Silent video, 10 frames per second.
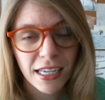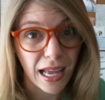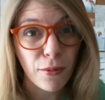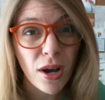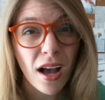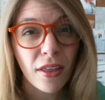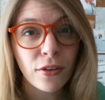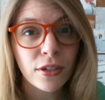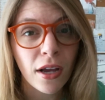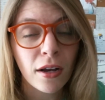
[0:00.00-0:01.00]
I want
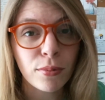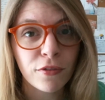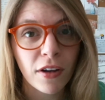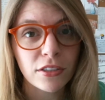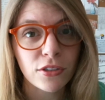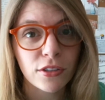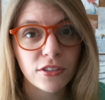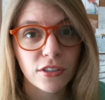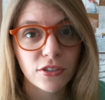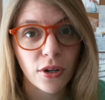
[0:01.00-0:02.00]
other young professionals
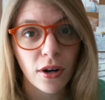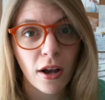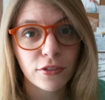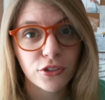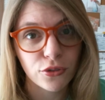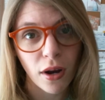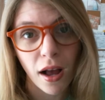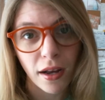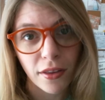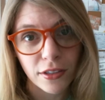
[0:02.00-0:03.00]
to start off
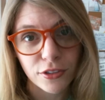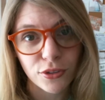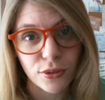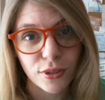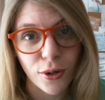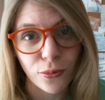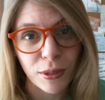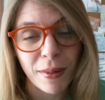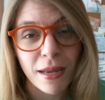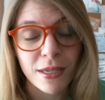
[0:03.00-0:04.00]
strong on their student loan
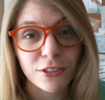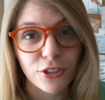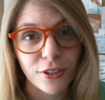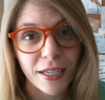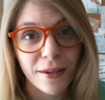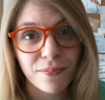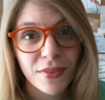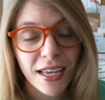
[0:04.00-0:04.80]
repayment journey.